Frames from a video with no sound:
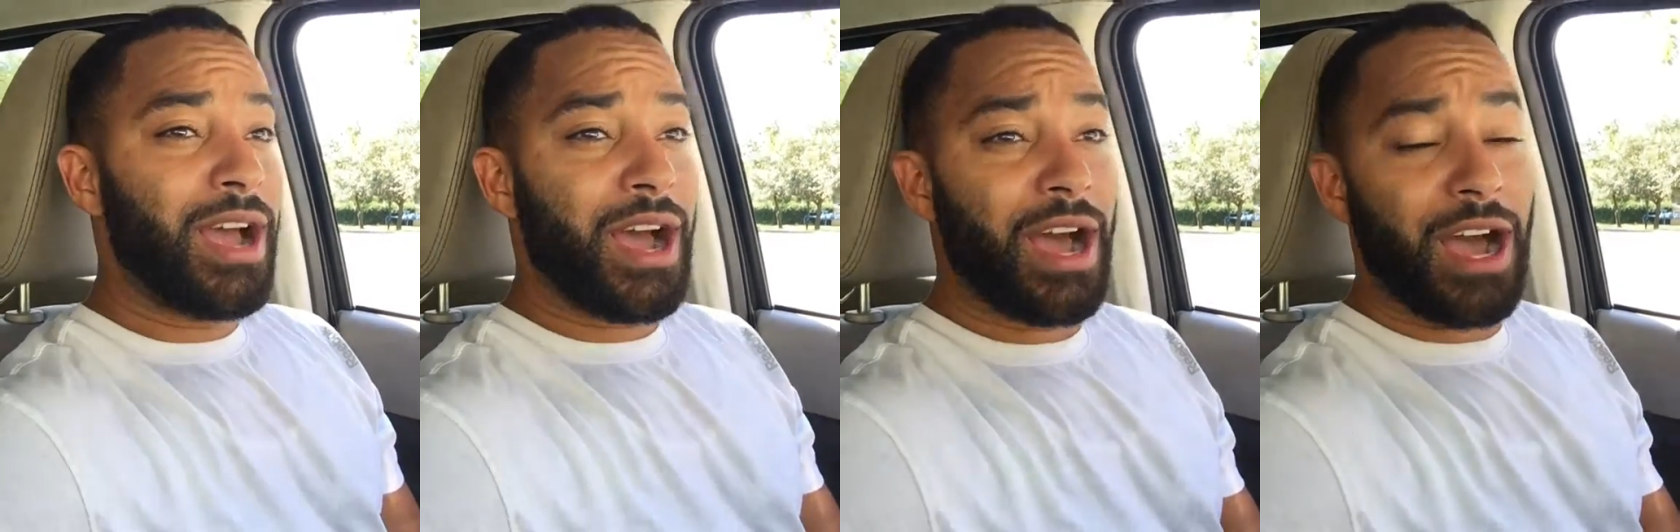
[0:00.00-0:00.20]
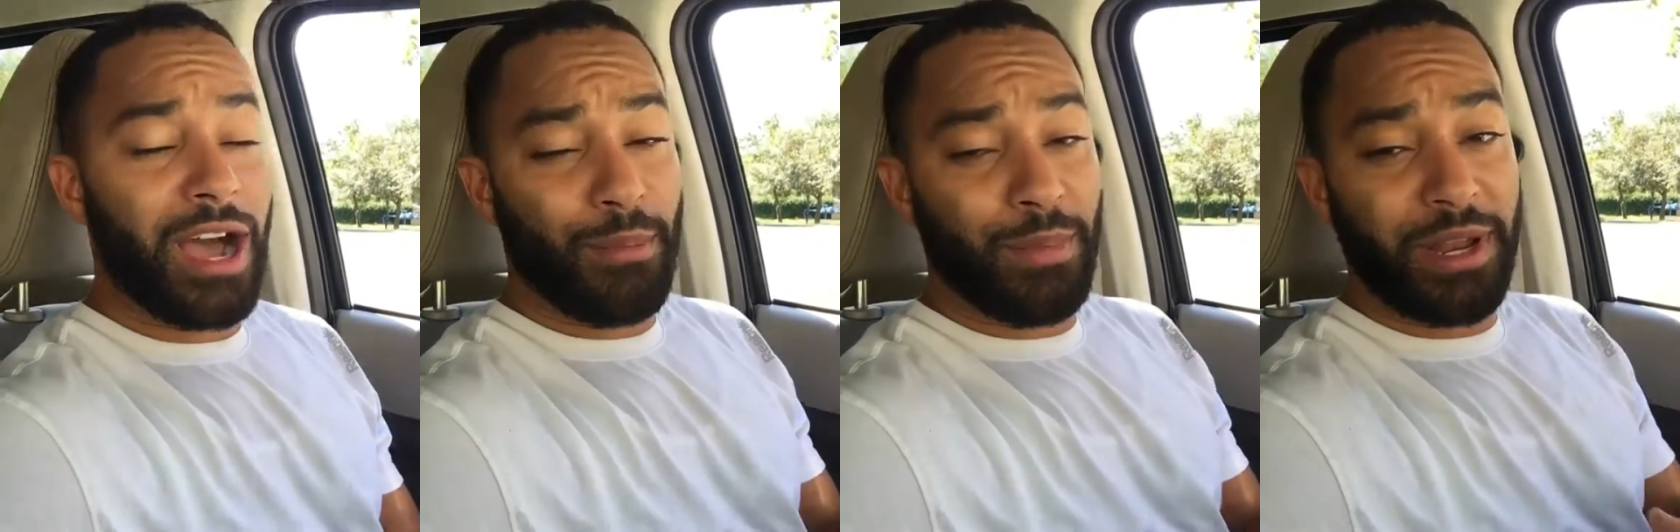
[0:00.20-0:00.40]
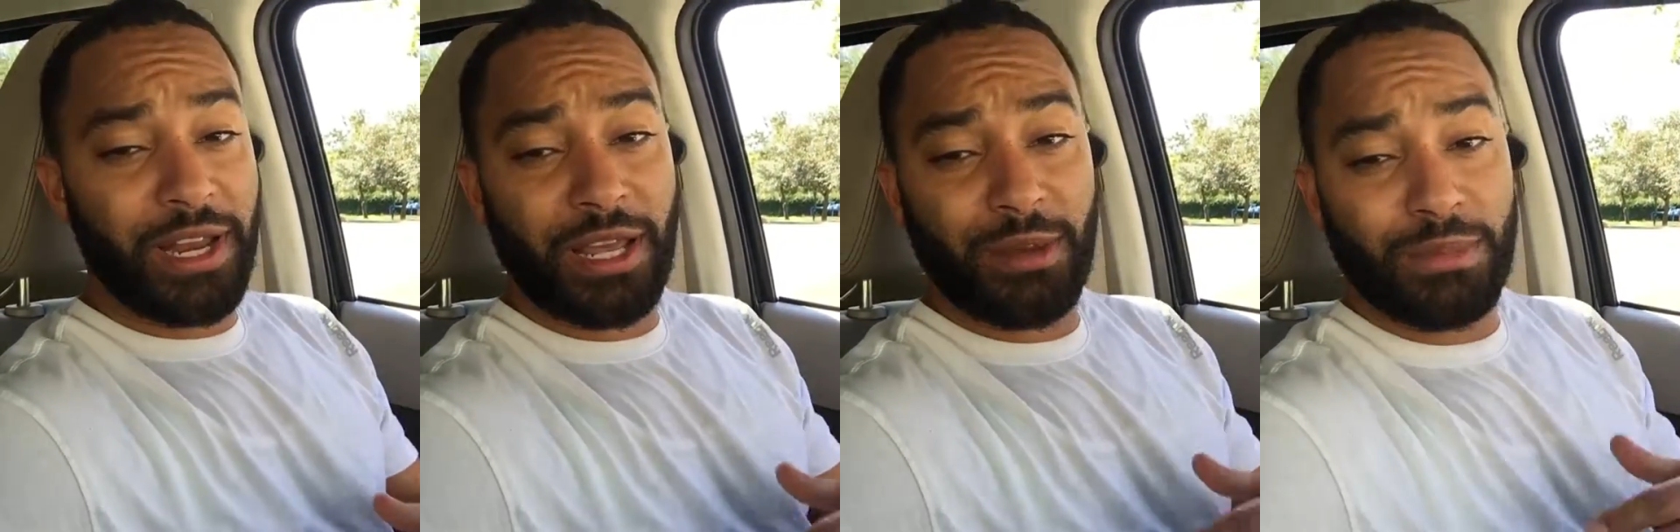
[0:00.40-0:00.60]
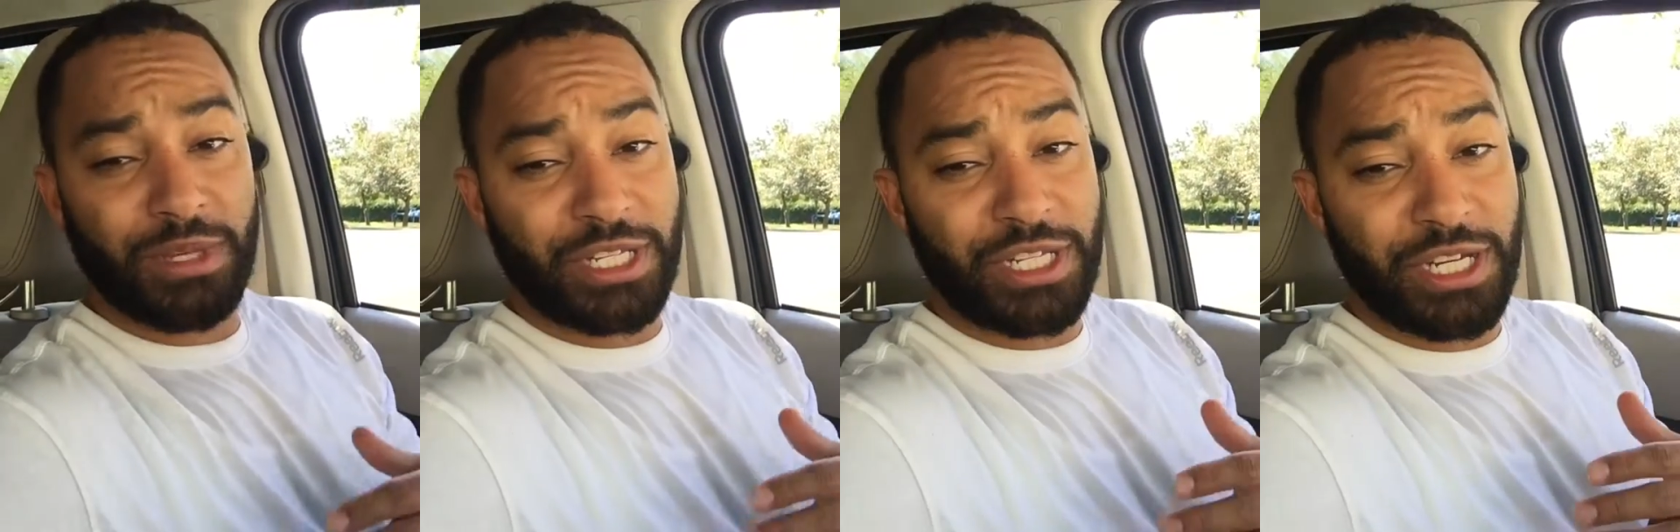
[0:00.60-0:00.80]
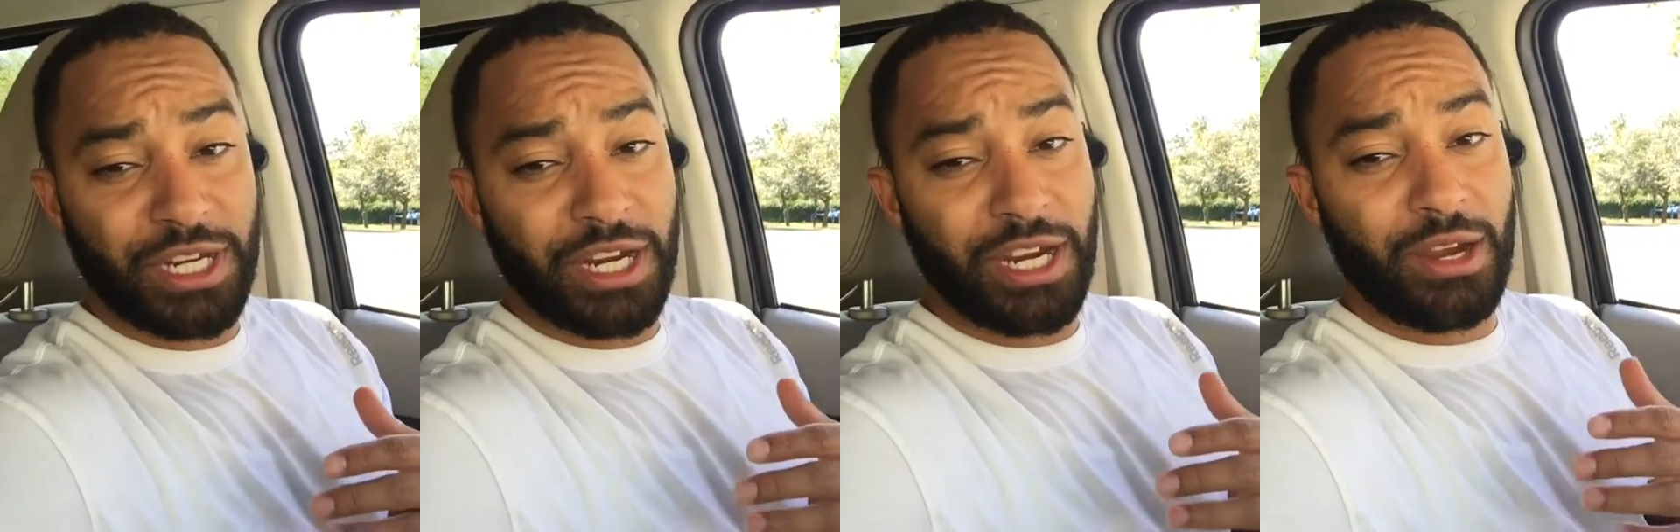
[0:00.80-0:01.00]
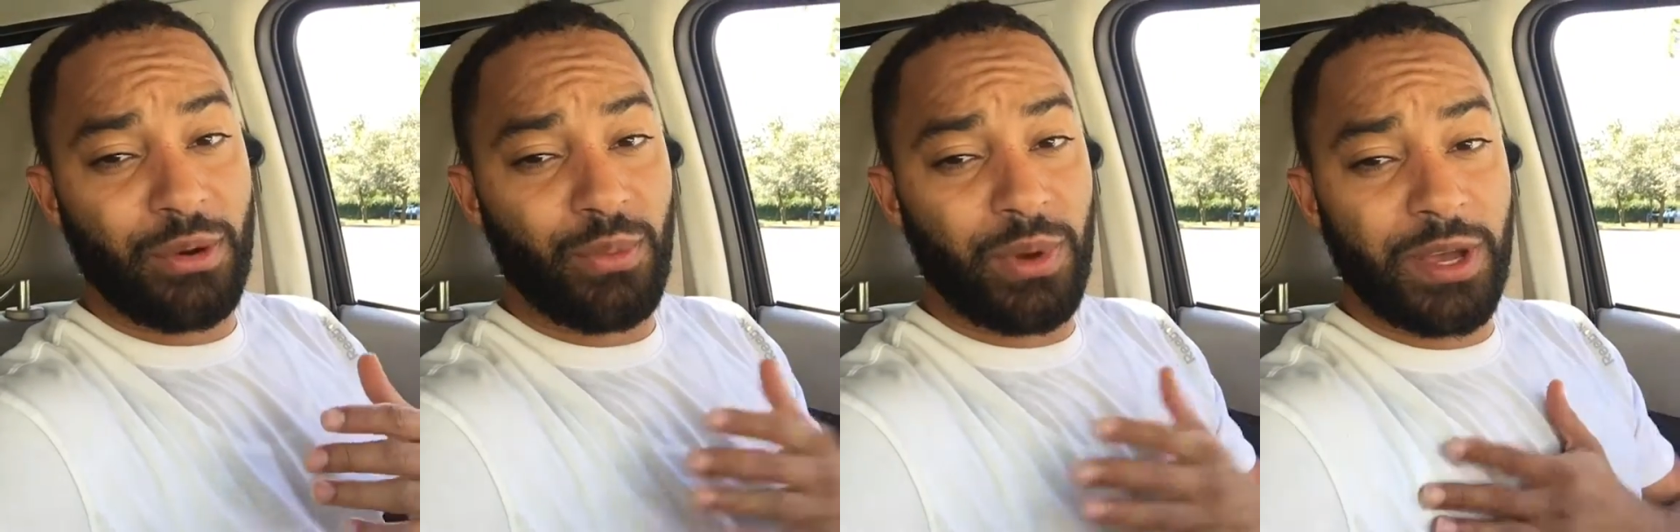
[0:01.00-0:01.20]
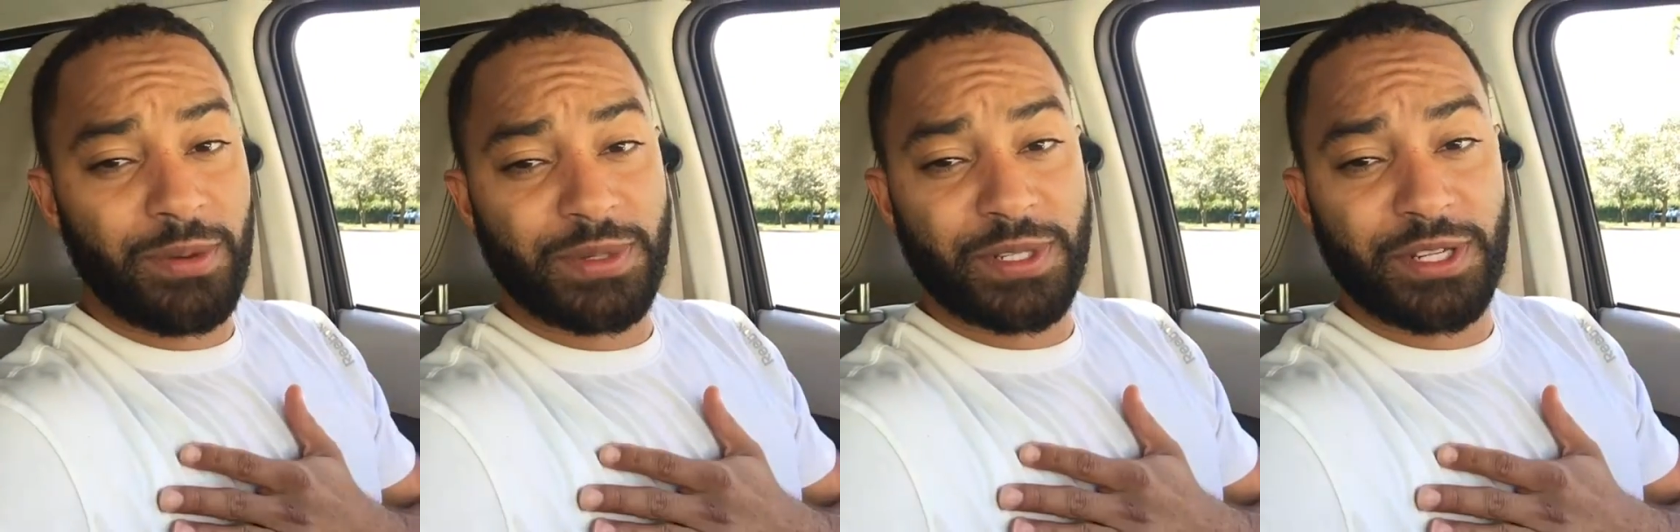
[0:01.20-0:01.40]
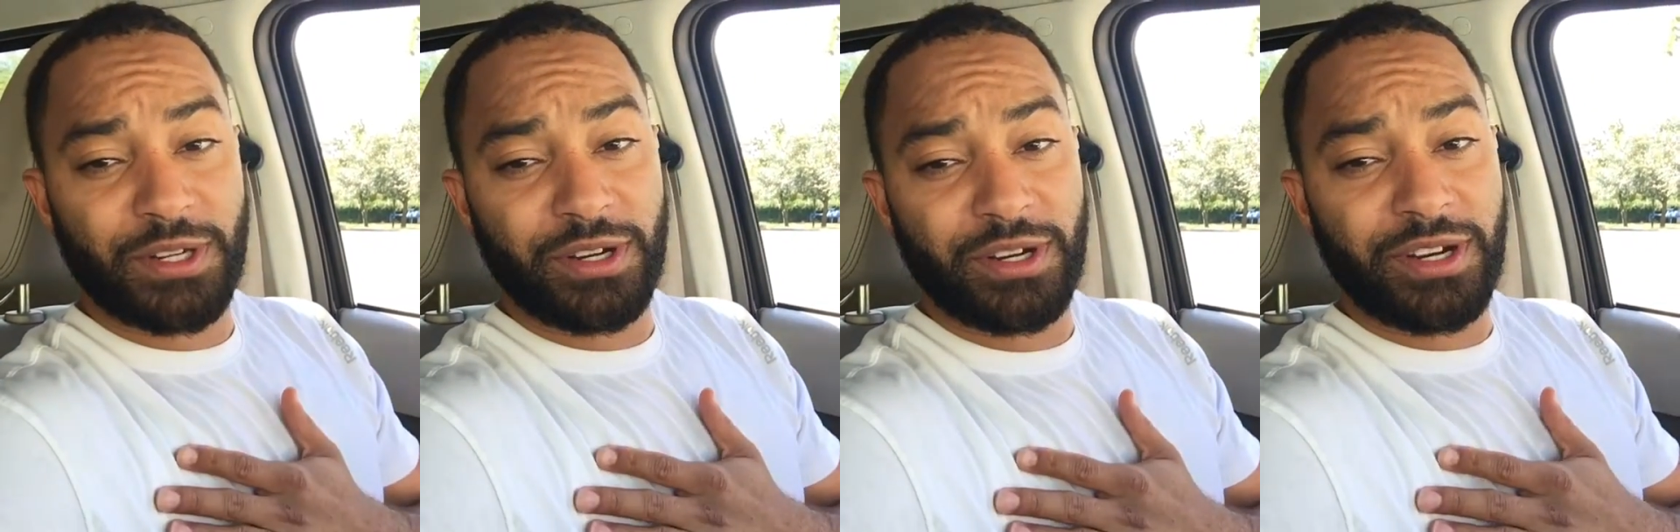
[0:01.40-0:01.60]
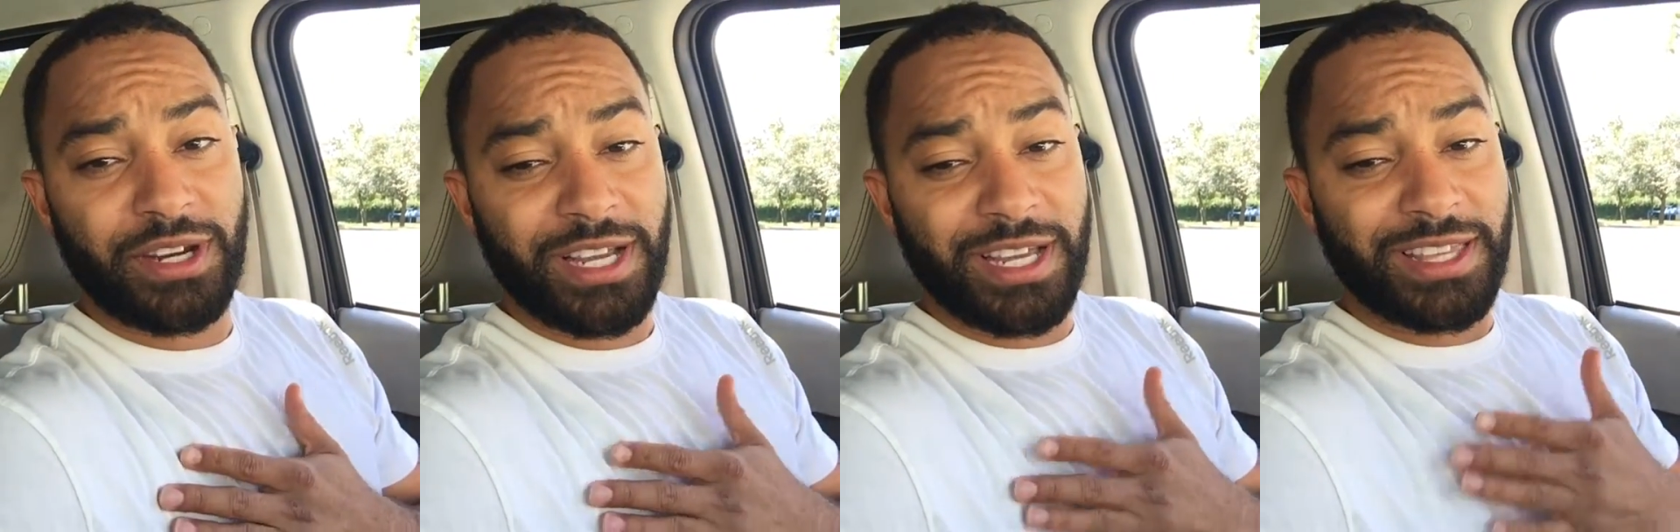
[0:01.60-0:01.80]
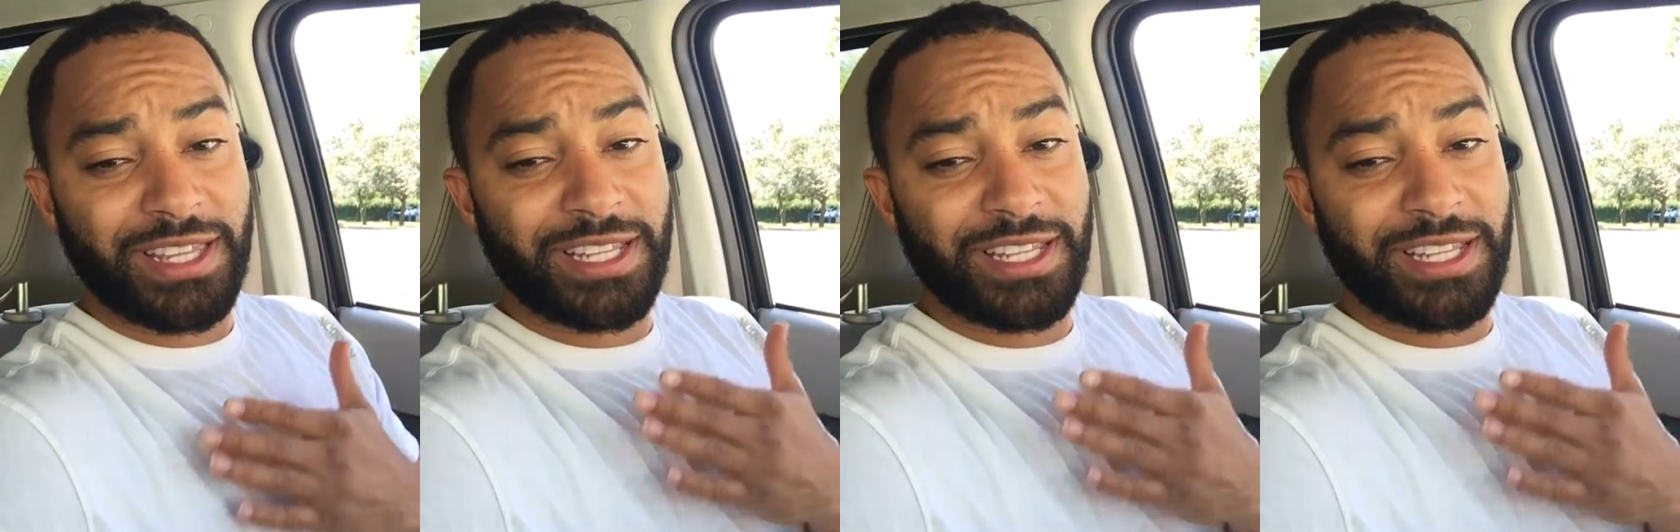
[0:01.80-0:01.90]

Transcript: Uh, my name is Jarron Webster.